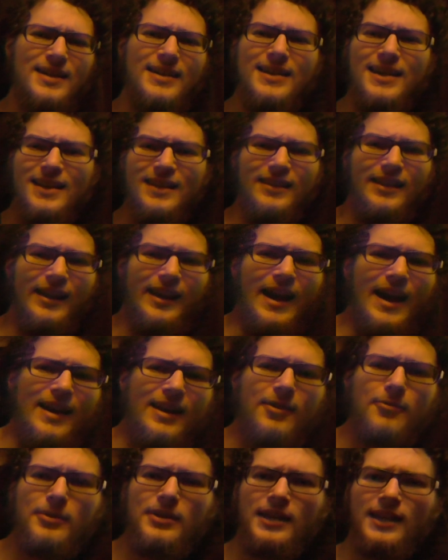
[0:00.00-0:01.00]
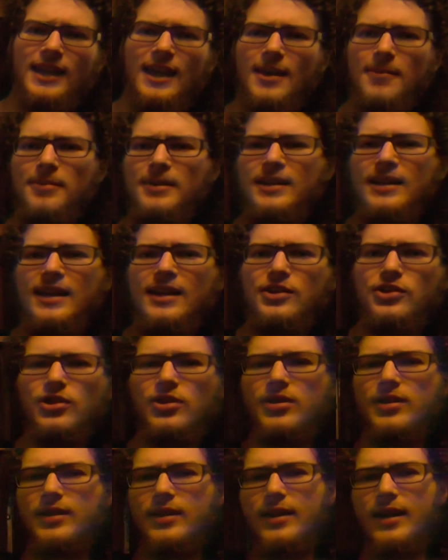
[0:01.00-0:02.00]
again, like adding with the campy
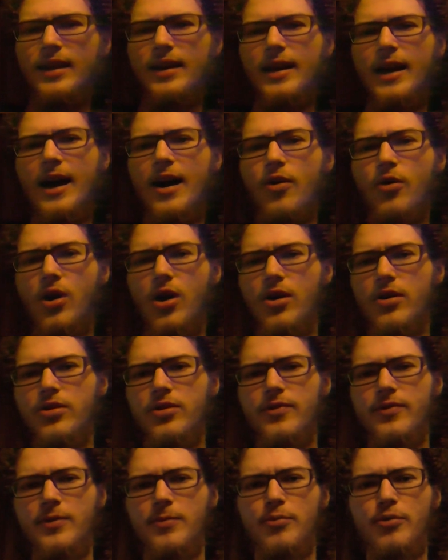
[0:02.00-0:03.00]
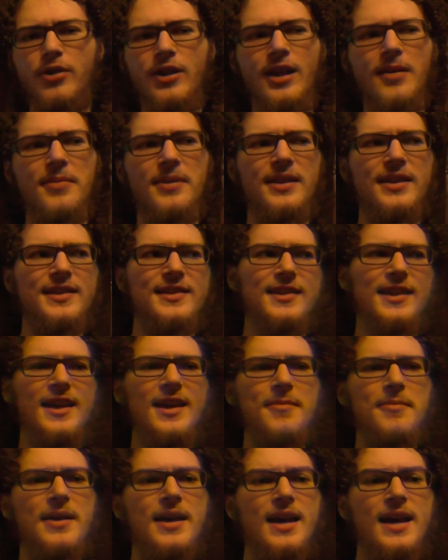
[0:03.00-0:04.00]
nature and how hard you have to pre-aim in this
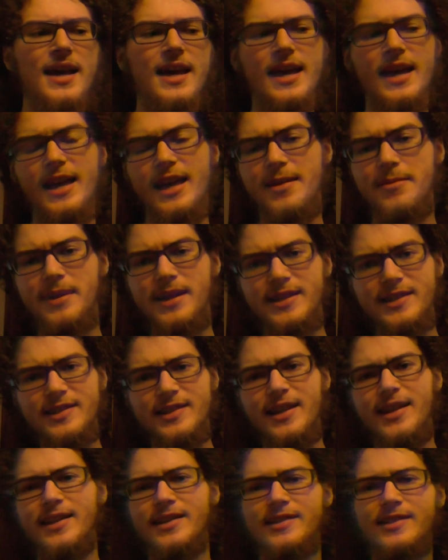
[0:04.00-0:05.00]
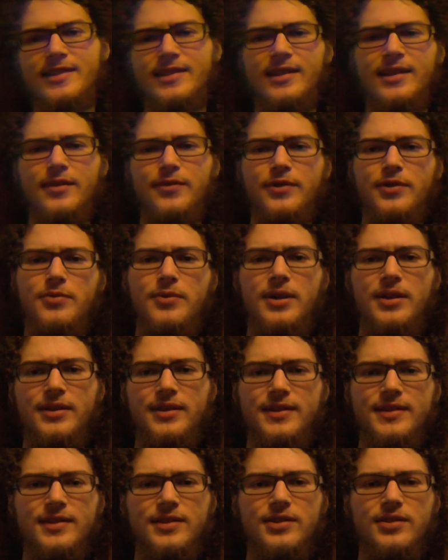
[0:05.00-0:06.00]
game, it makes sense. Like if you want
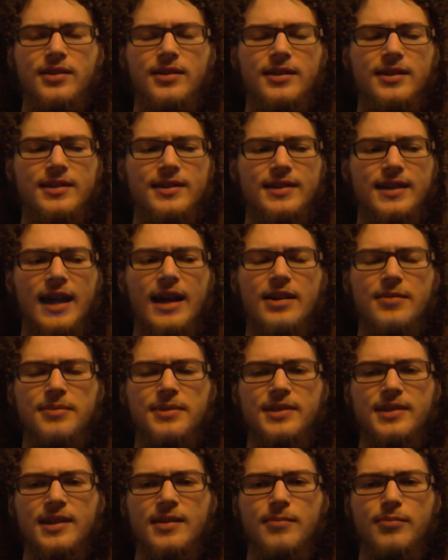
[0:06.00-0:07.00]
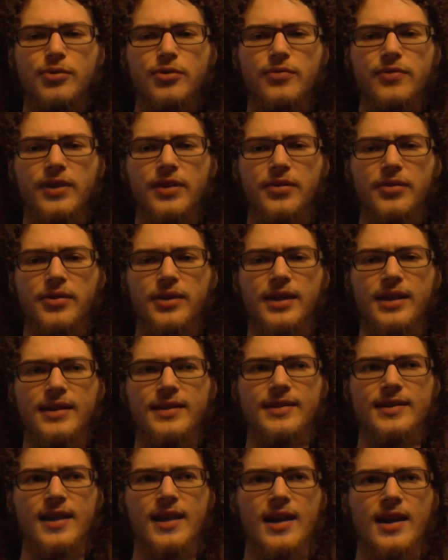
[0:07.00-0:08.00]
these attachments that improve other
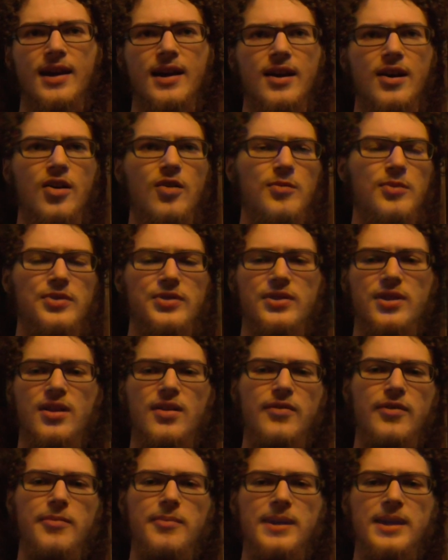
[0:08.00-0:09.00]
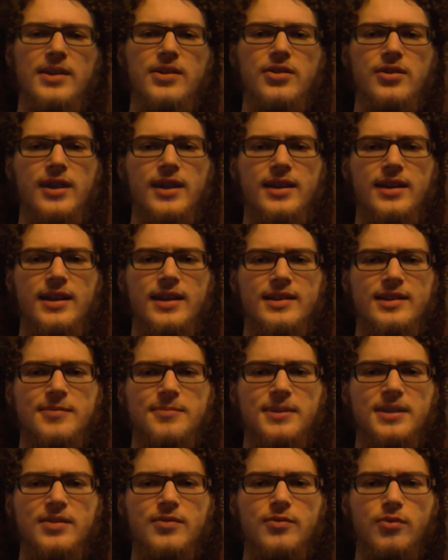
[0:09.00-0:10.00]
things, almost all of them make your ADS speed